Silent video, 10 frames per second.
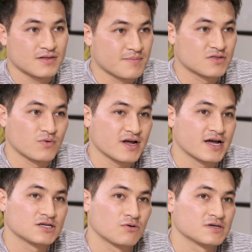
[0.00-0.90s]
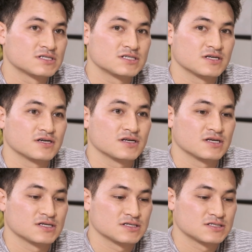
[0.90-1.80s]
I mean, the way I always see it
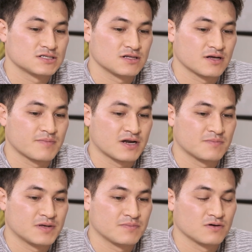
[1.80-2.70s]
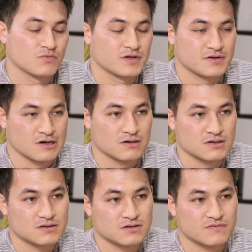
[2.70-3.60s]
is like many people when they're
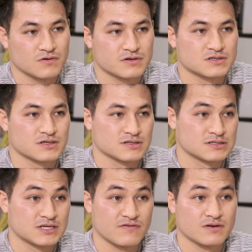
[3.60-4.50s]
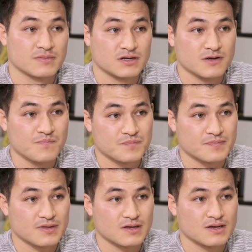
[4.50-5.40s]
young, they're focusing on saving money.
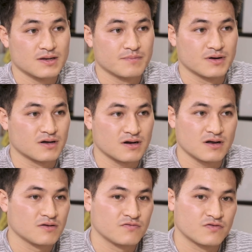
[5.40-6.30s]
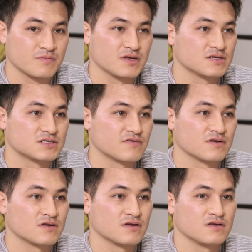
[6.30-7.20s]
Yeah. But for me,
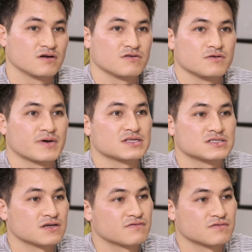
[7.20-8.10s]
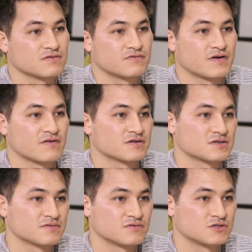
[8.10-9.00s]
saving, you might save
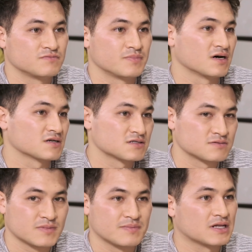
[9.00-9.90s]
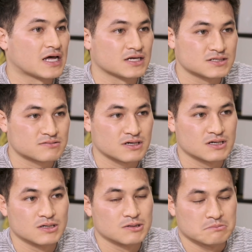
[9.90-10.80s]
$500, maybe less, right?
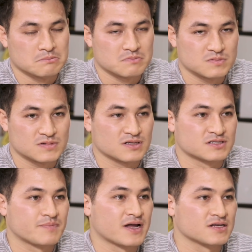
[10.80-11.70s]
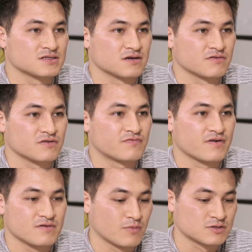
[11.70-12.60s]
That's pennies.
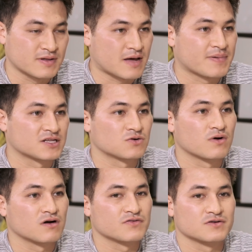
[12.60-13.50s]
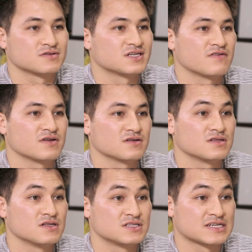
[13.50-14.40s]
You multiply that by 12, you're saving
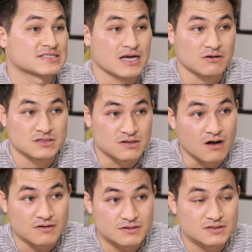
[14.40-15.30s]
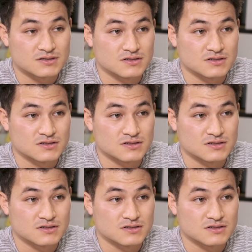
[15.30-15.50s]
$6,000.